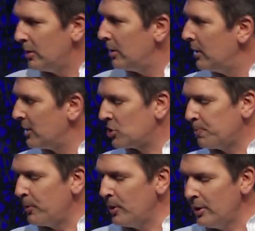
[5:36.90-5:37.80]

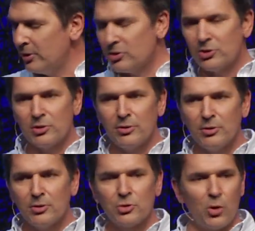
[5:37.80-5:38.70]
Experienced,
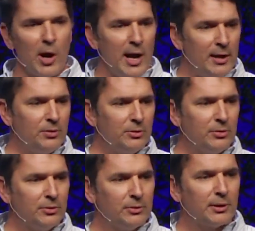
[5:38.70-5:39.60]
trained,
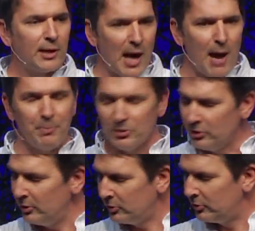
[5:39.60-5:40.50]

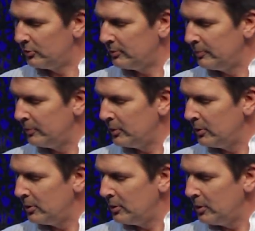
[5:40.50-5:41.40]
competent.
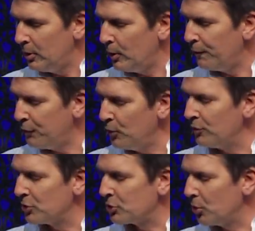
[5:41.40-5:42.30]
Here are a few of
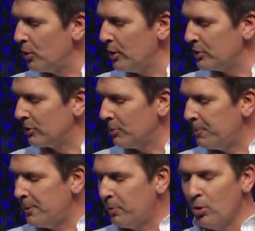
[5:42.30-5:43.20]
the stories of the
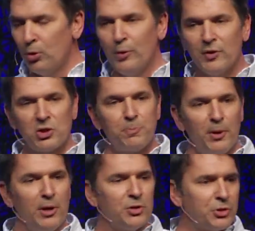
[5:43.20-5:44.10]
people who have
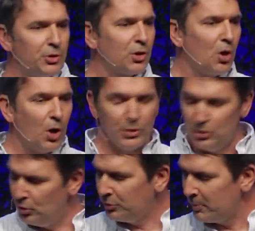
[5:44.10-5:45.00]
experienced their call to
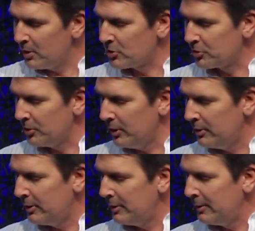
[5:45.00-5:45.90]
youth ministry
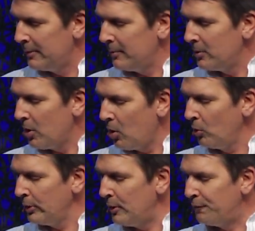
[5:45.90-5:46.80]

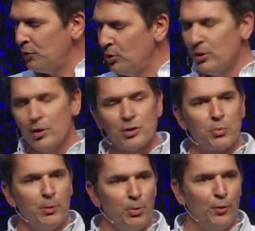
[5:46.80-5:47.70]
only a few years
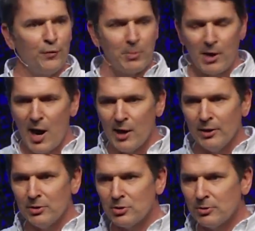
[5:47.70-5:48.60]
removed from
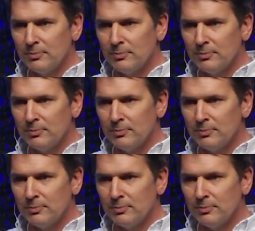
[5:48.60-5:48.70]
college.